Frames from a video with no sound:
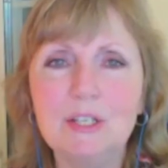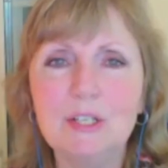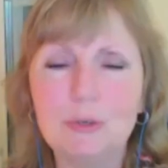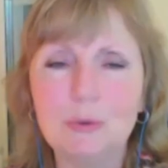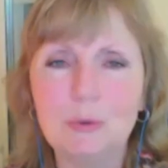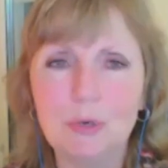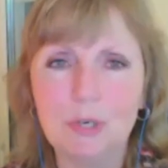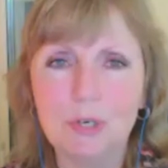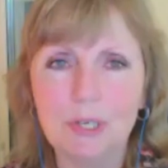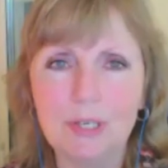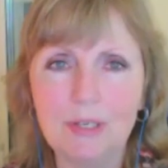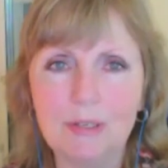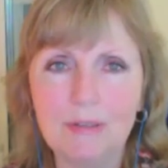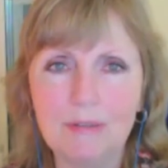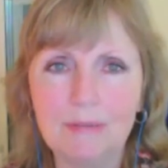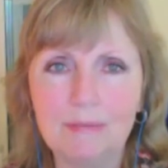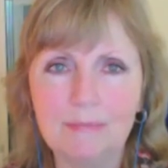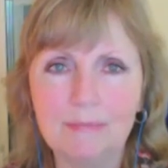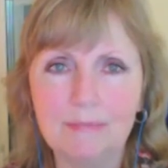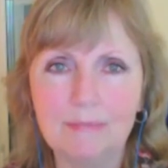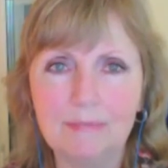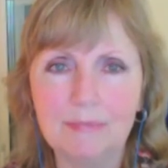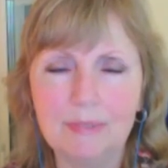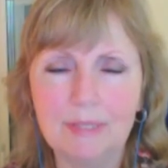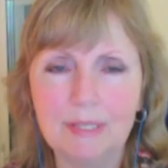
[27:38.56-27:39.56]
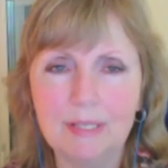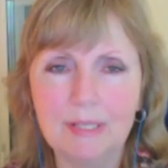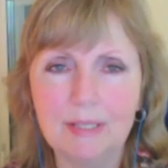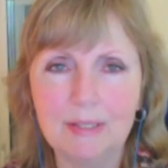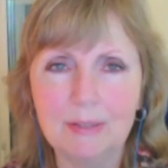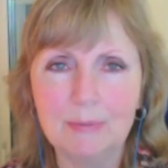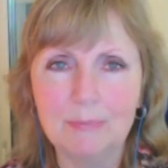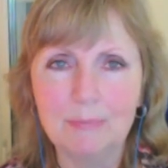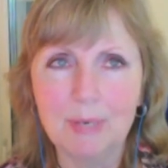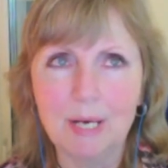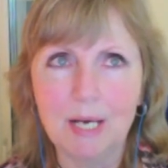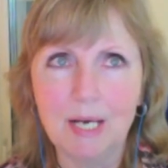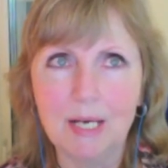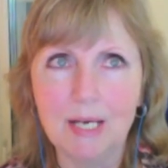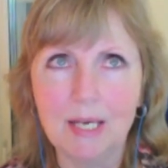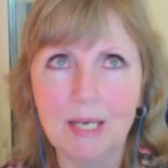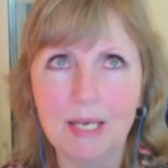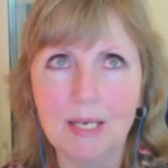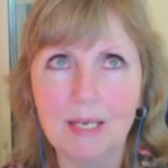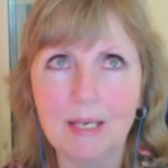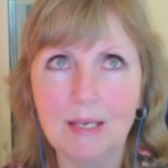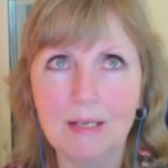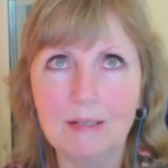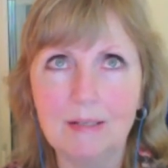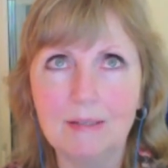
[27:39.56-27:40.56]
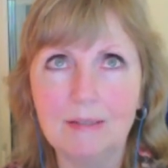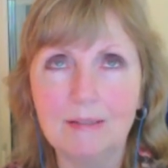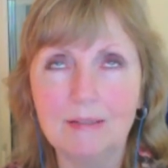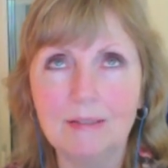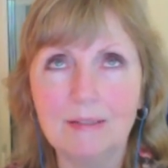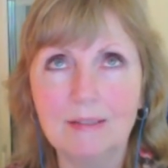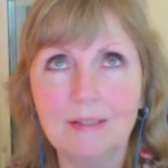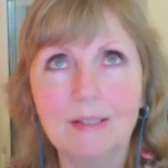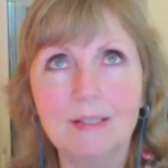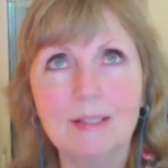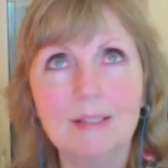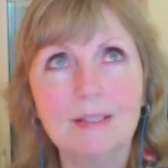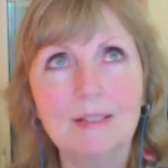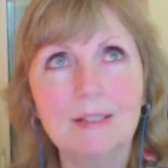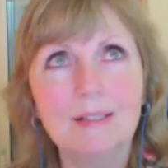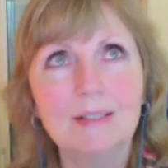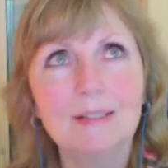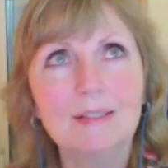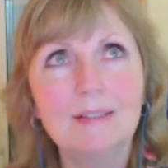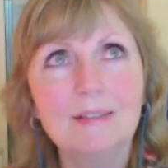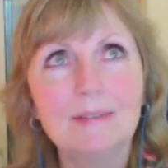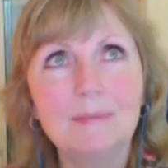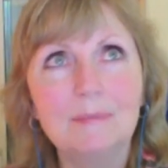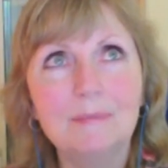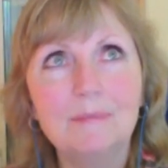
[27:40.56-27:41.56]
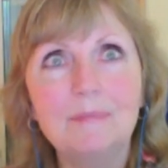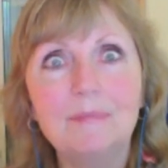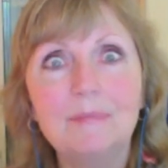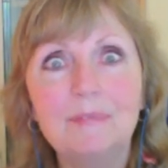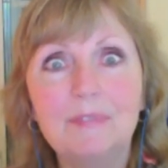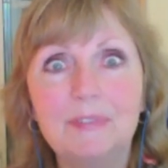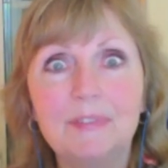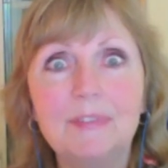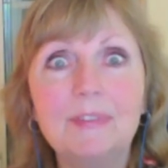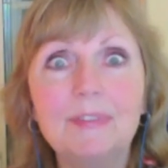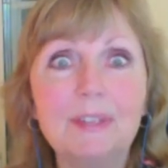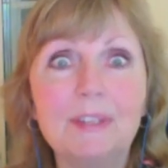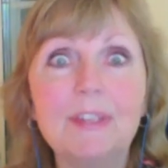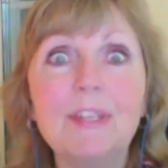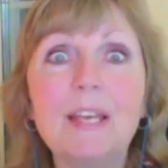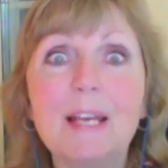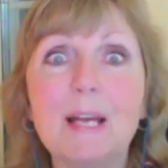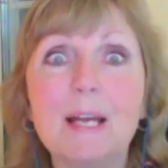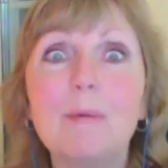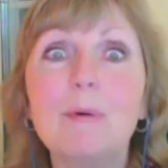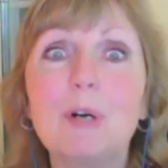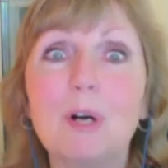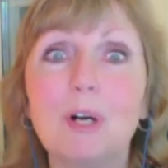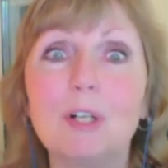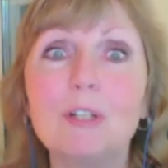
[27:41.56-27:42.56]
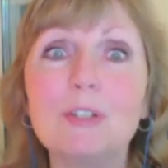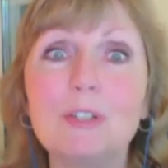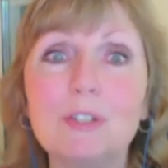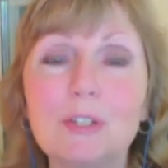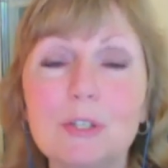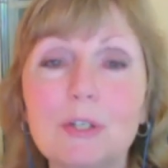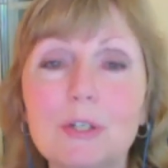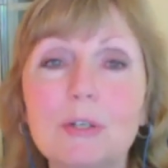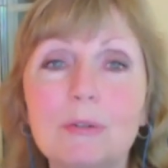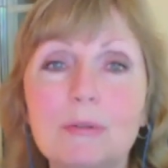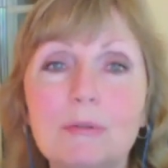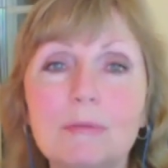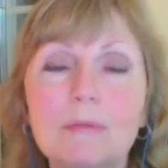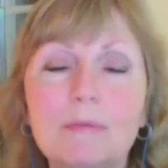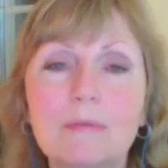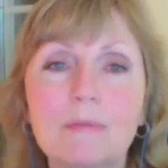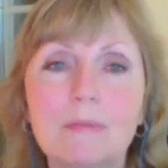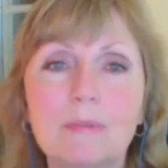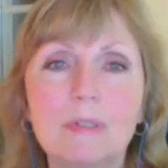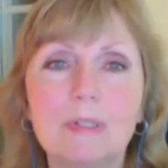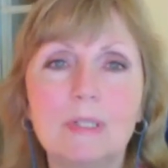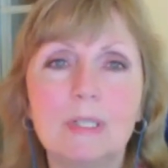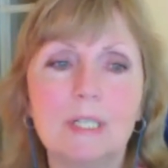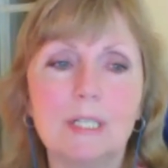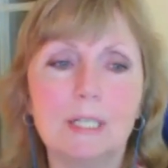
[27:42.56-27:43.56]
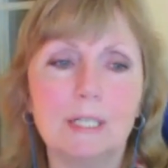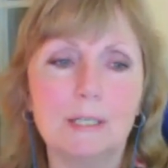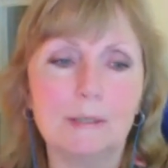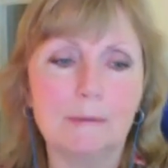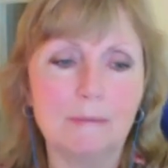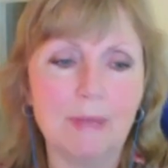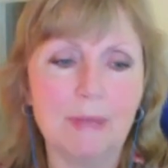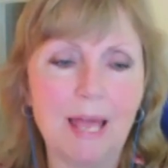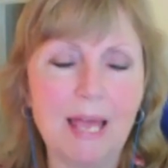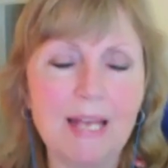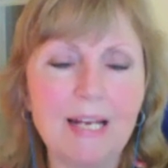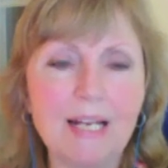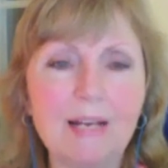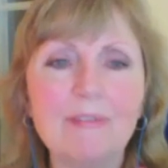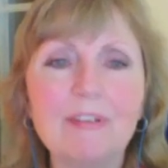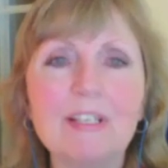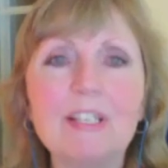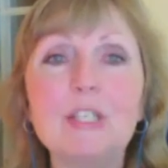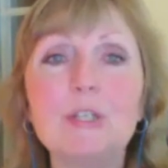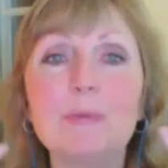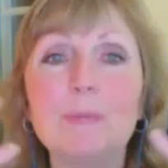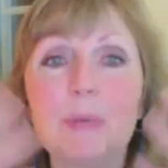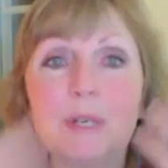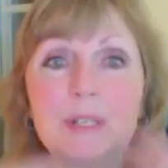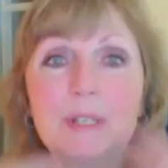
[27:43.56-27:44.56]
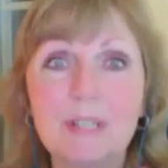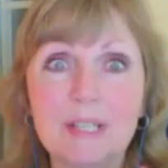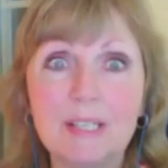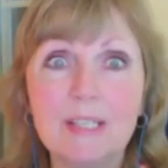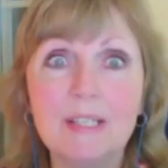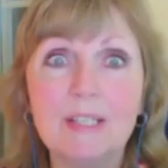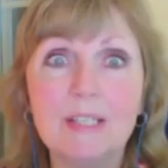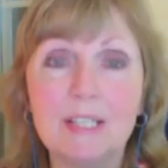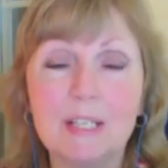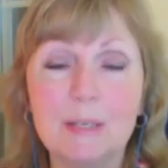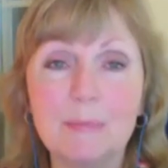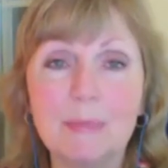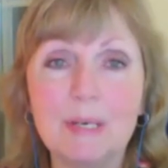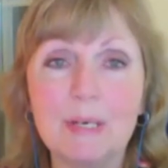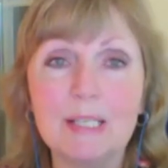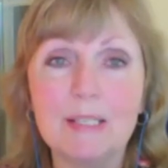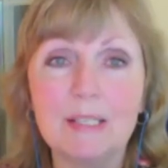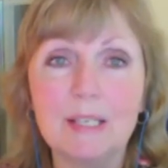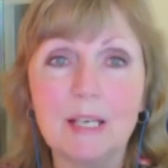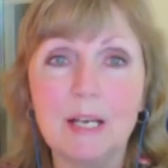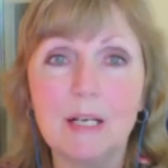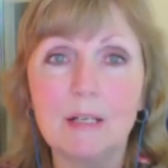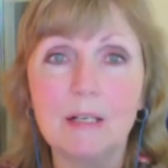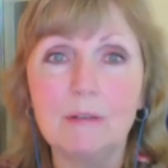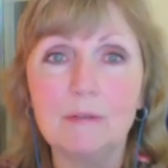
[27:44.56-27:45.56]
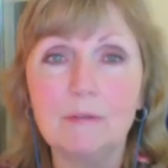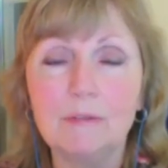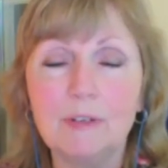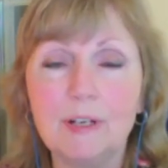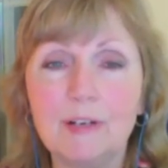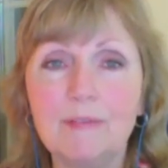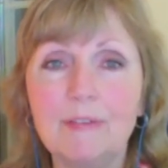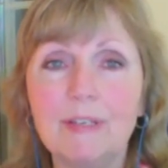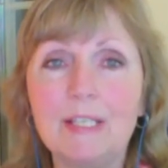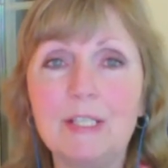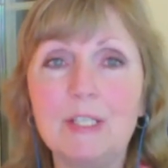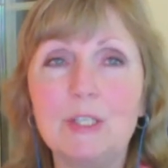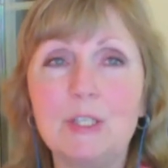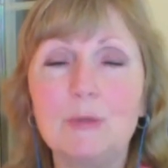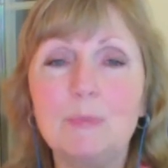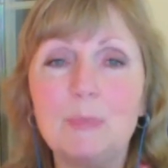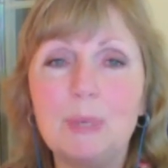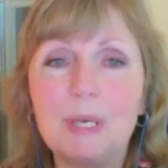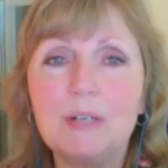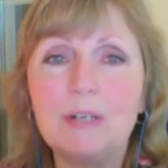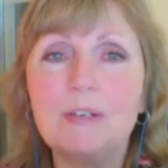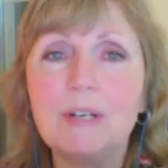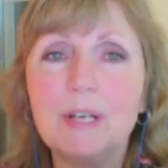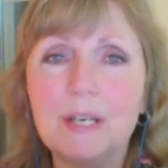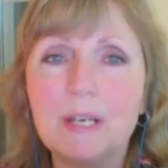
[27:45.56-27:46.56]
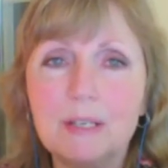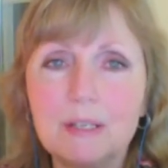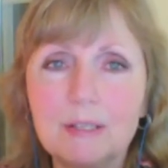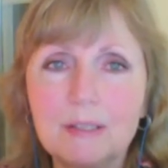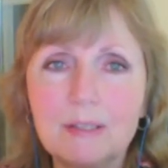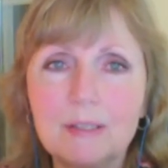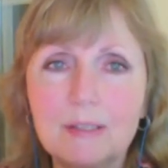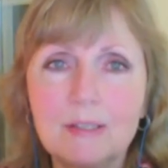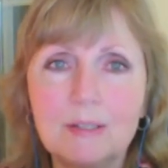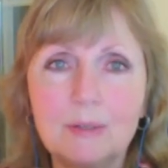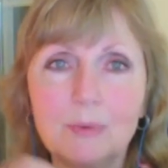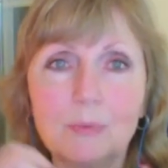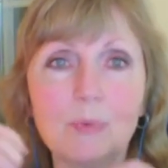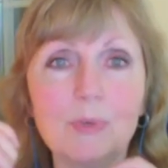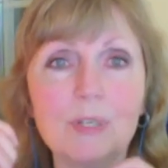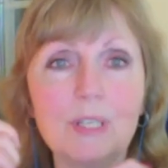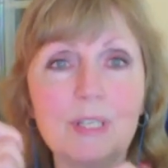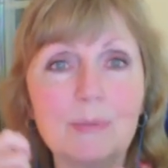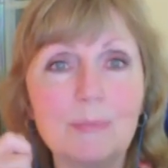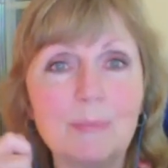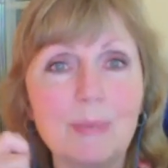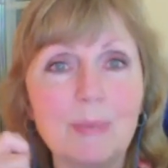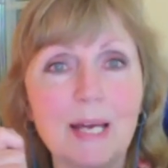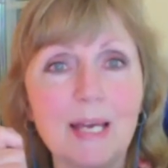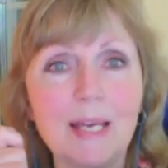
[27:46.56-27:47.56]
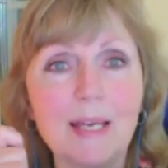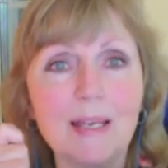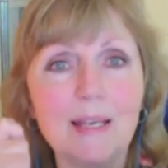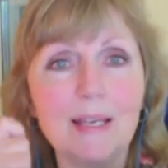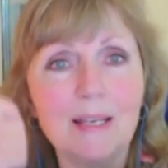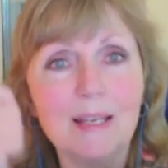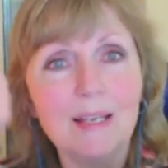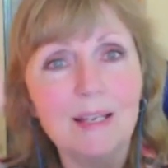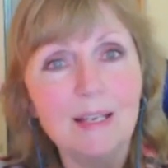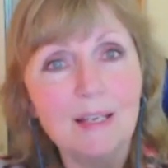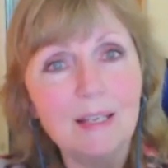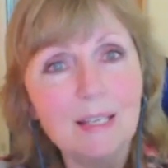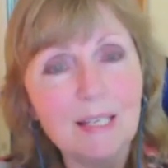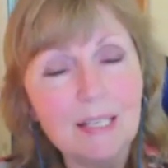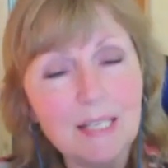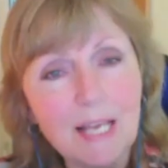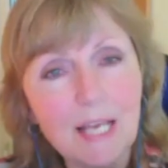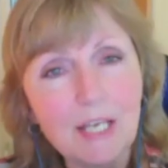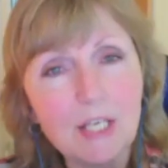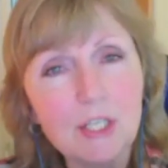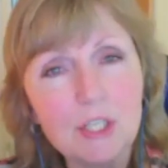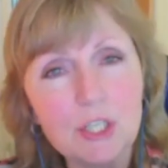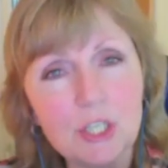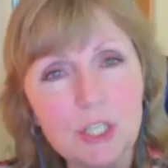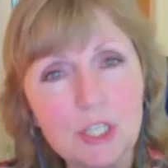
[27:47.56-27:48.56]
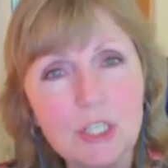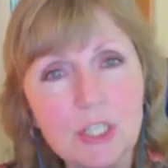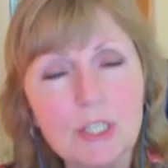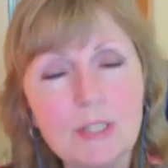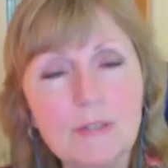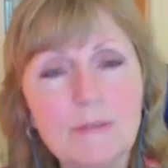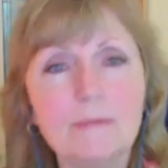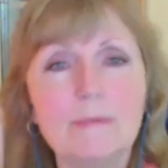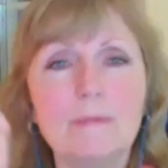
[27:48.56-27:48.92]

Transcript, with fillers: Joy is my the thing I'm called to do. Um, and I've experienced it myself. I've experienced with my connection